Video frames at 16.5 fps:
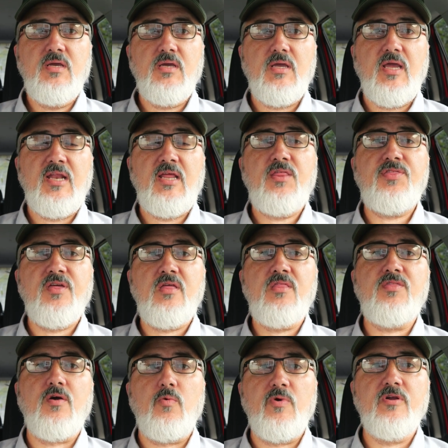Anything
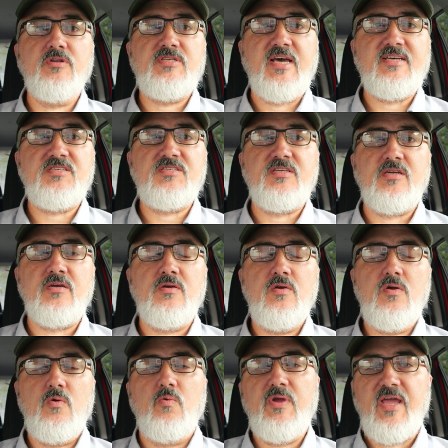that we're testing,
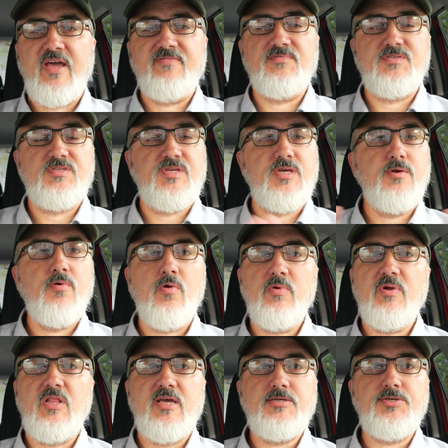we have zero
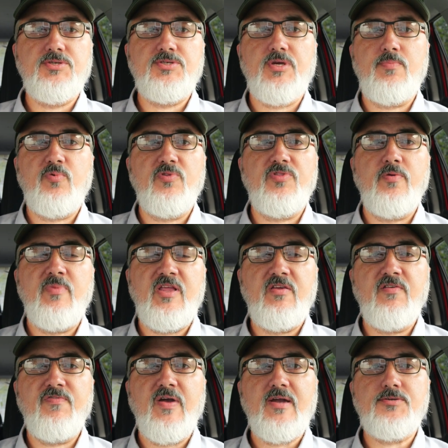relationship with the
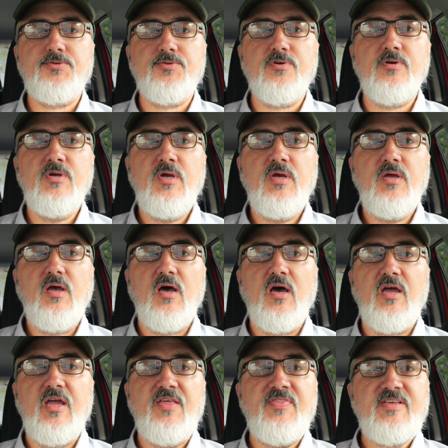manufacturer.
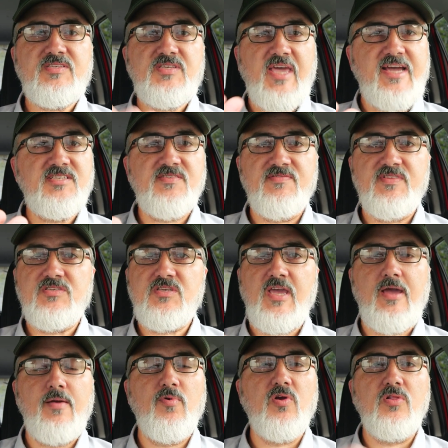In this case of this
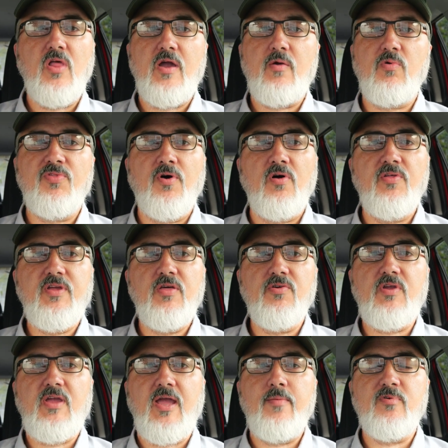camera, and like with all the other
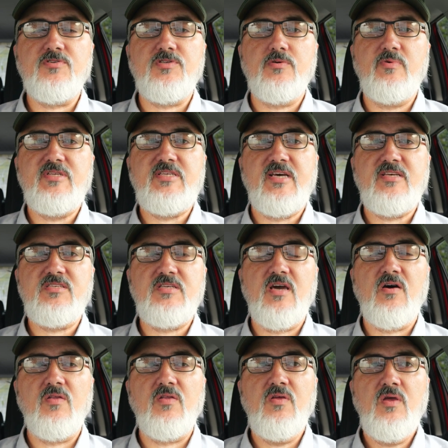cameras that we test
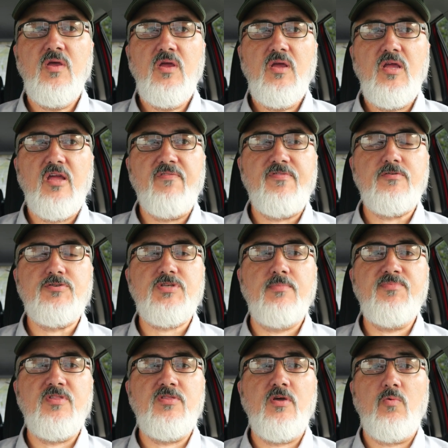out, if there's
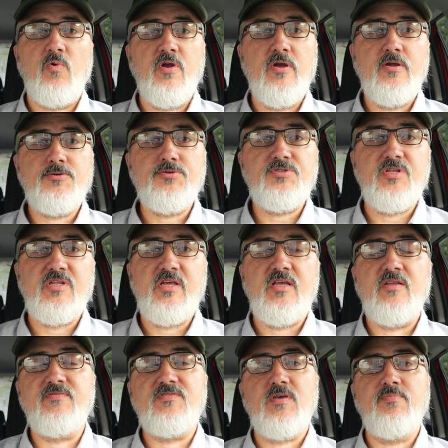something that we're interested in,
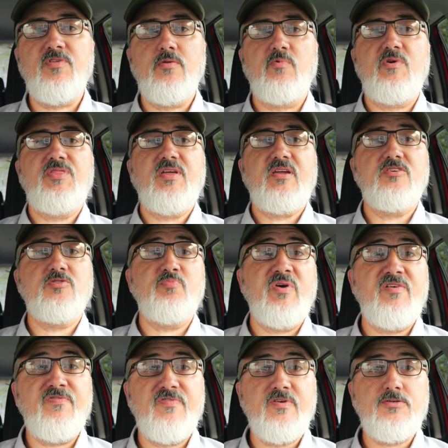if something that we think is
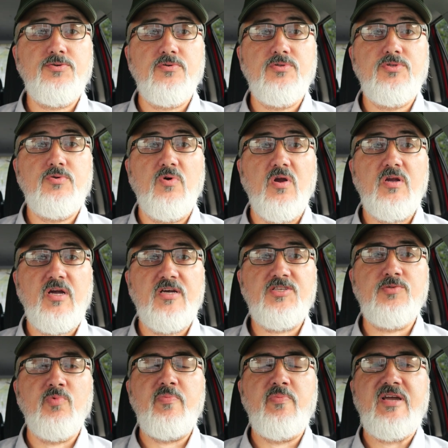beneficial to our
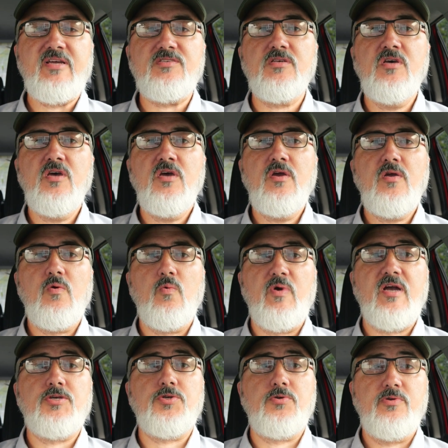customer base, we
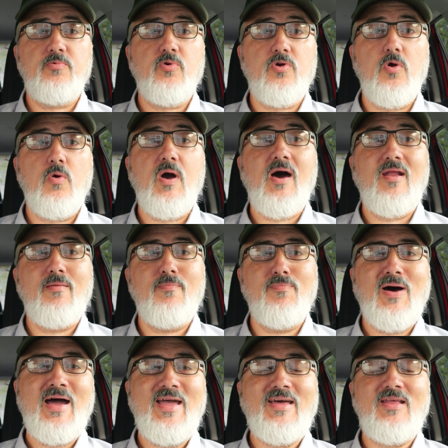actually will go out and
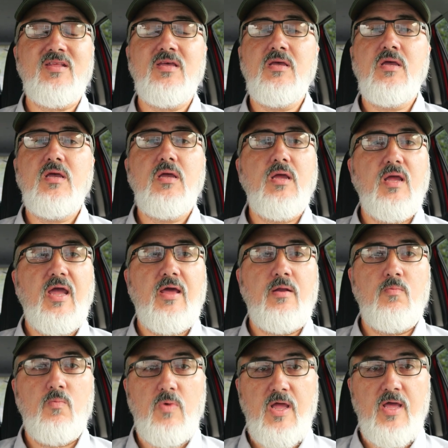buy it
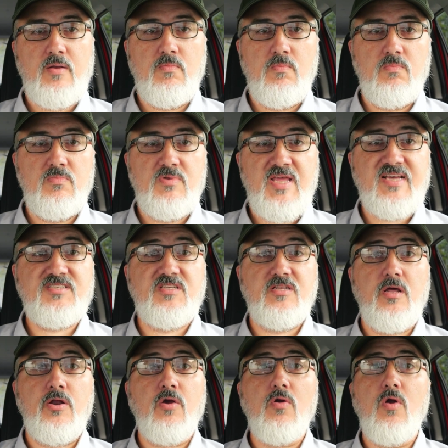and test it
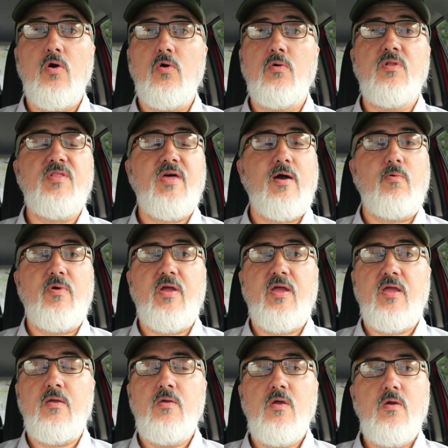on our own. That
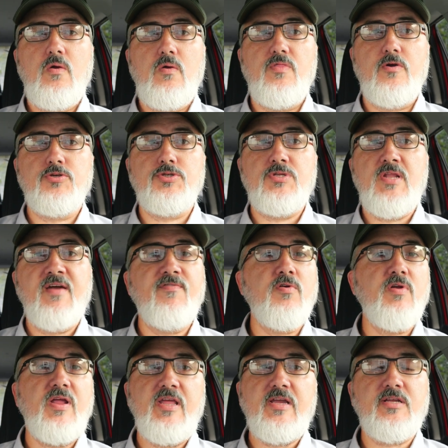way, there's never
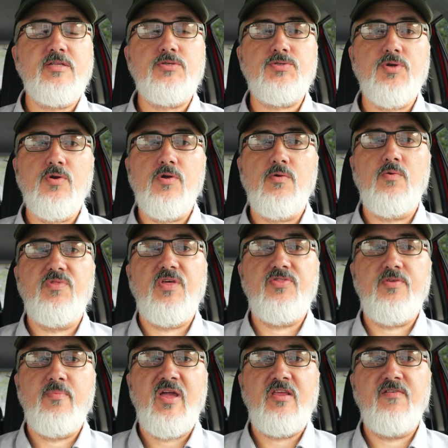any concern that the
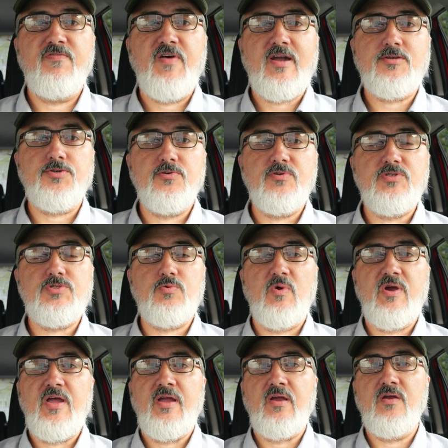manufacturer is
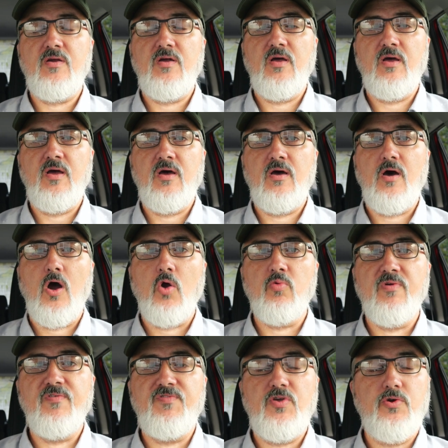swaying our
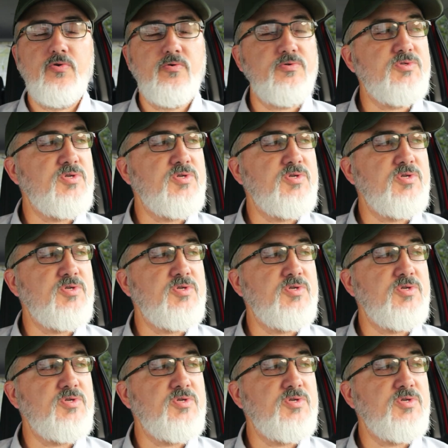reviews.